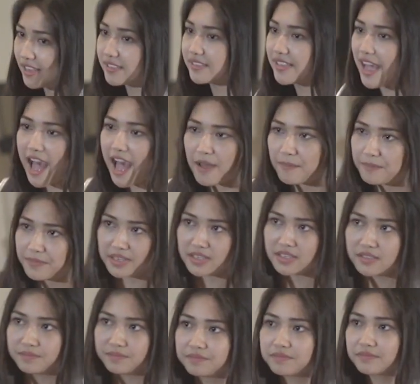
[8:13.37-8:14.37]
things
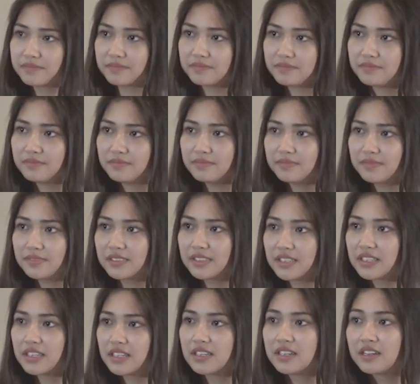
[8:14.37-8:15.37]
happen.
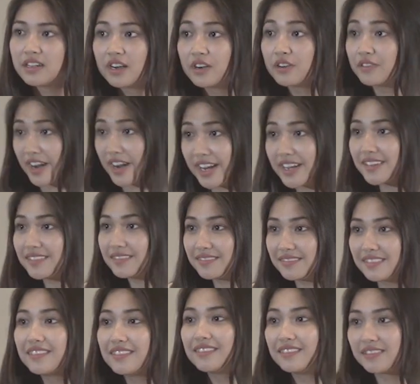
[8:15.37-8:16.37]
Right?
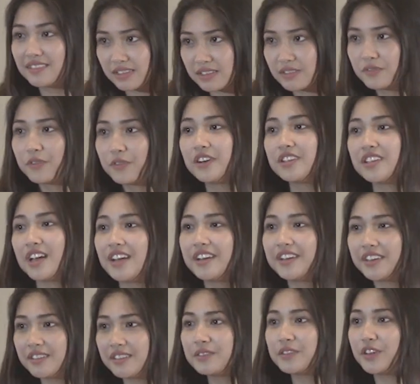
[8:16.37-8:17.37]
For
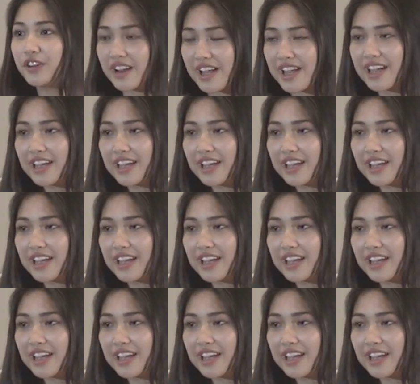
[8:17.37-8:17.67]
nodding your